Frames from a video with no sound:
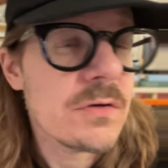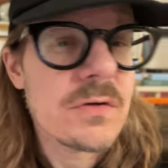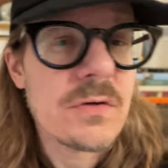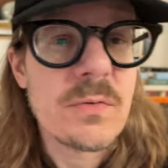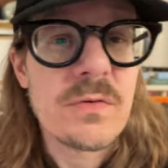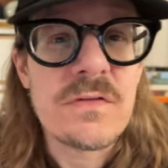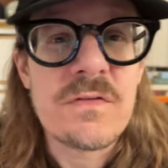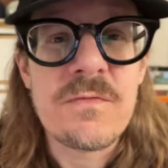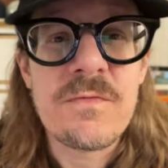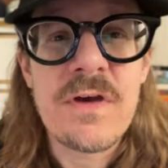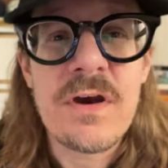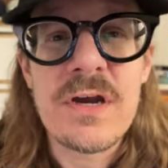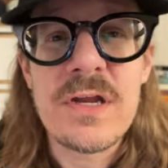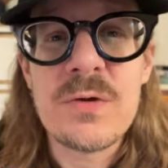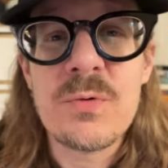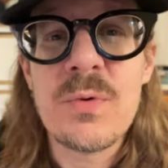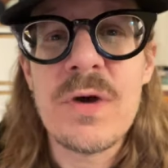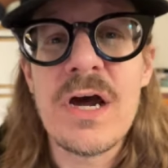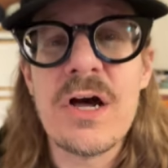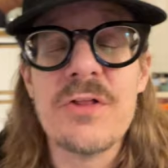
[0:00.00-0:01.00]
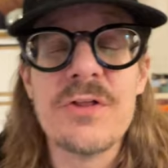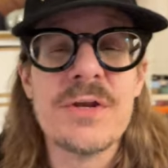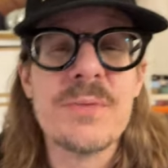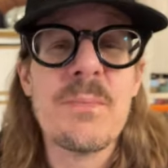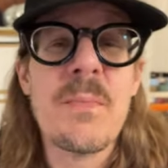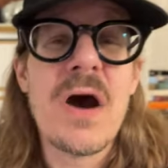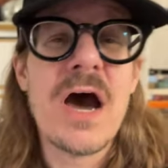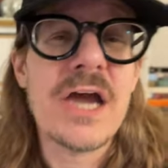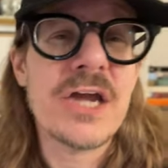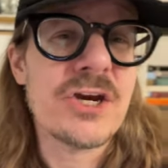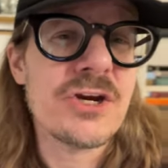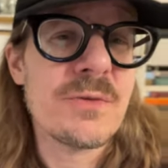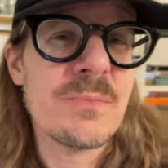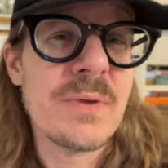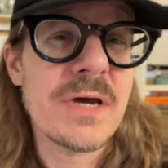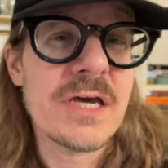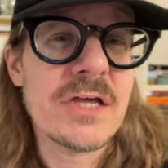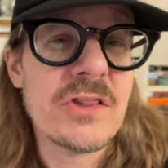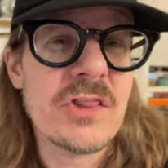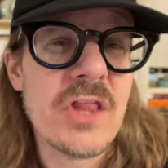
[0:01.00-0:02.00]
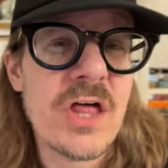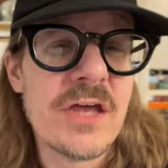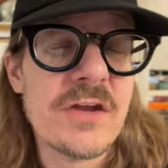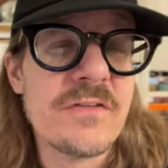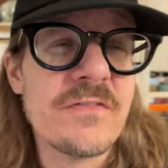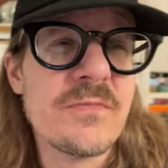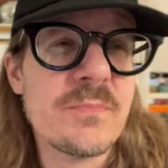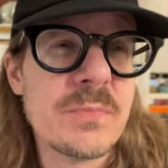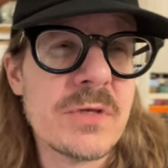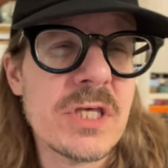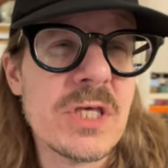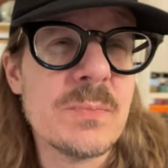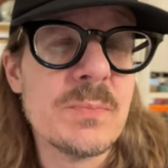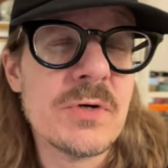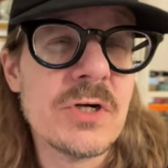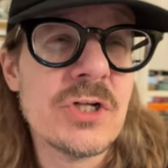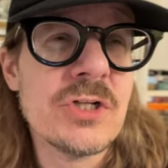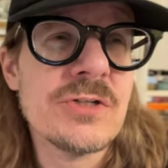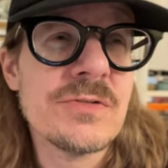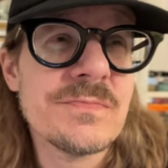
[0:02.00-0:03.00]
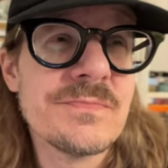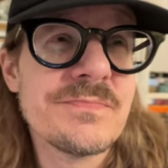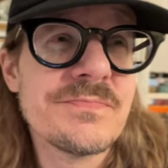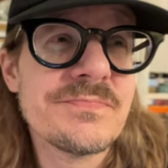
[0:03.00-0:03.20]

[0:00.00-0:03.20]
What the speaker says: was very well admired by a lot of people.